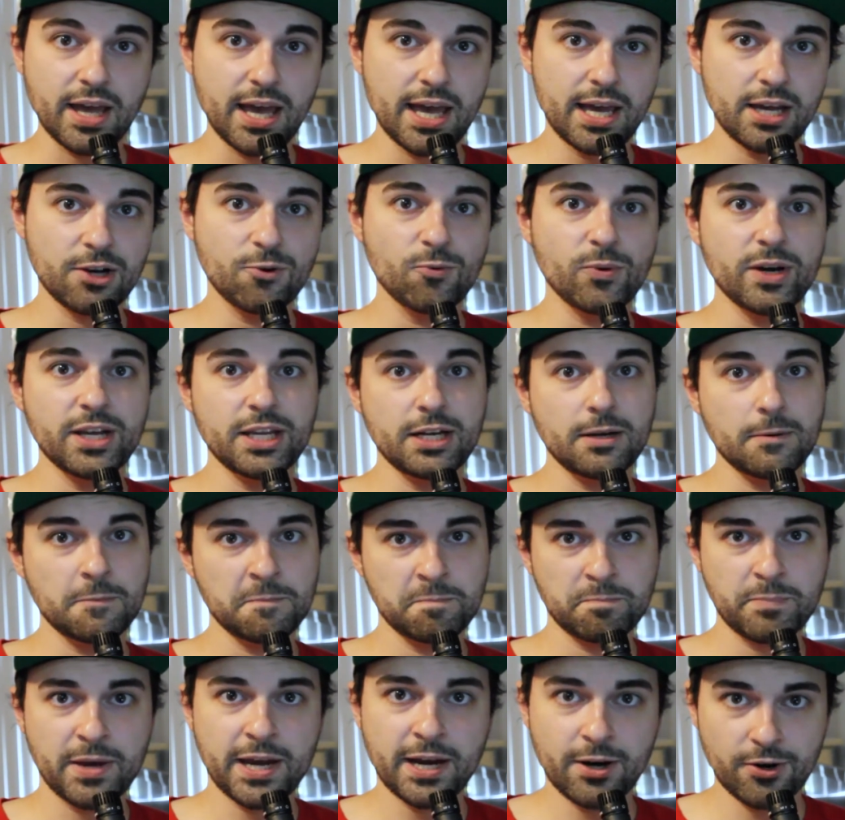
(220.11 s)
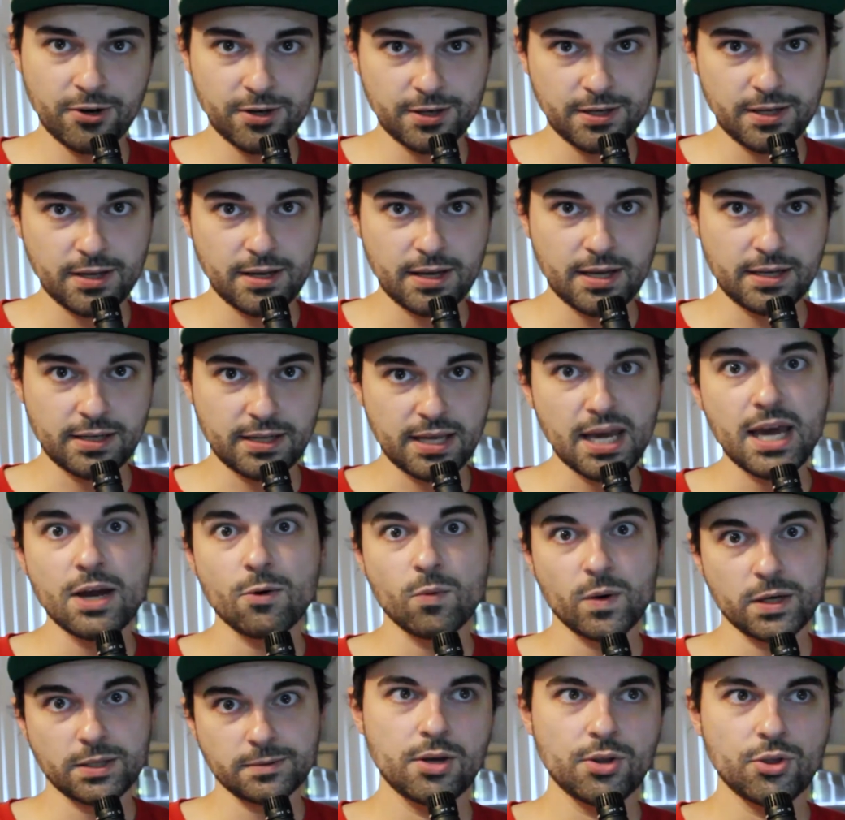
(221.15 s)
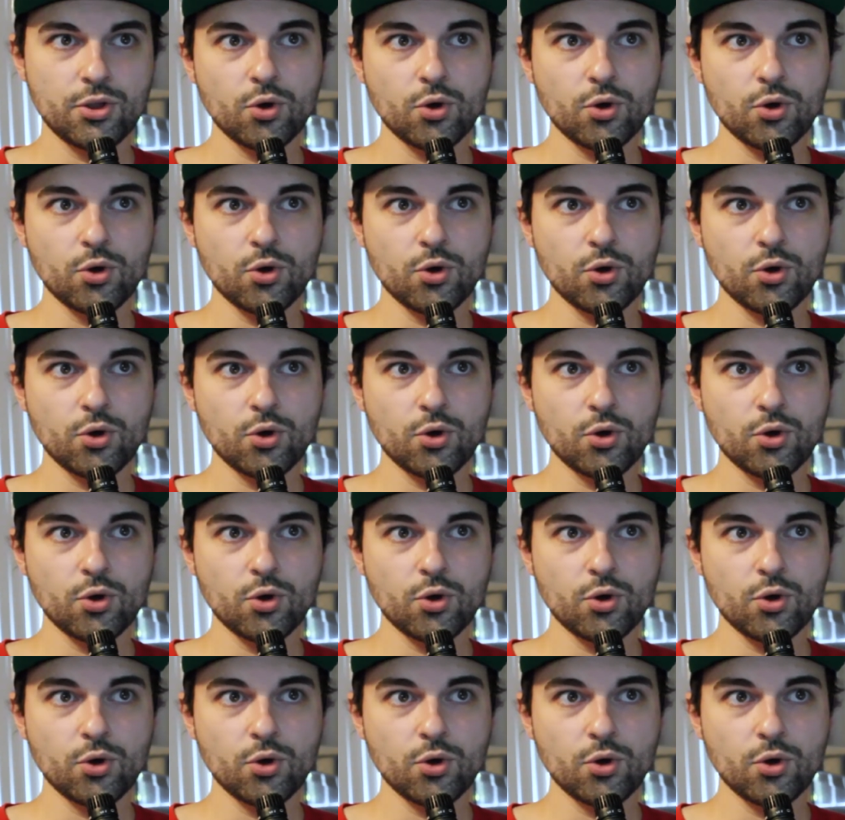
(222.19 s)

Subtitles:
Egwene, Perrin, and Gawain.